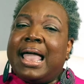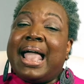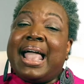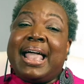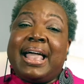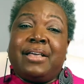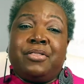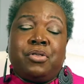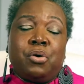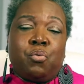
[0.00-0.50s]

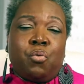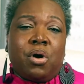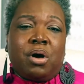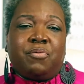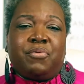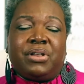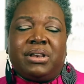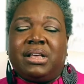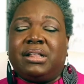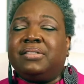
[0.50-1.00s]
and the
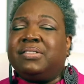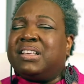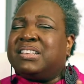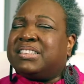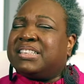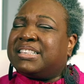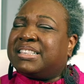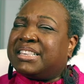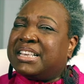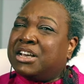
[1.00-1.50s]
warm vanilla
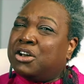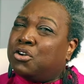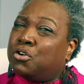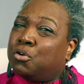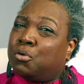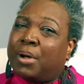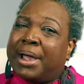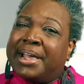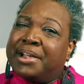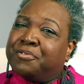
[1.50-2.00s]
is still
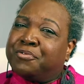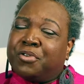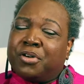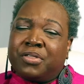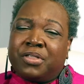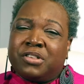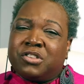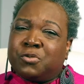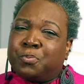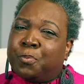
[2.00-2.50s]
great for
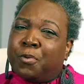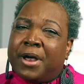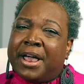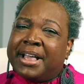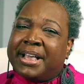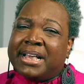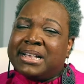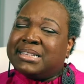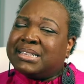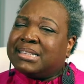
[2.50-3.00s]
the
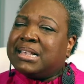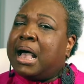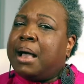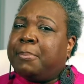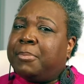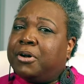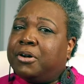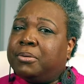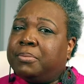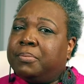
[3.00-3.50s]
spring and
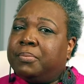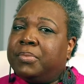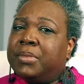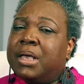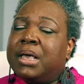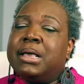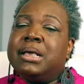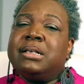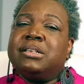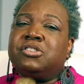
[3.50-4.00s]
summer.
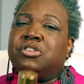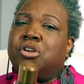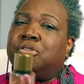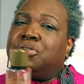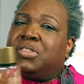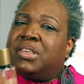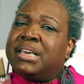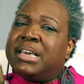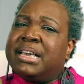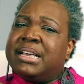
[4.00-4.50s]
So
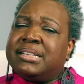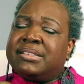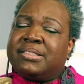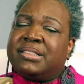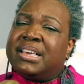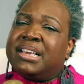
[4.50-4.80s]
the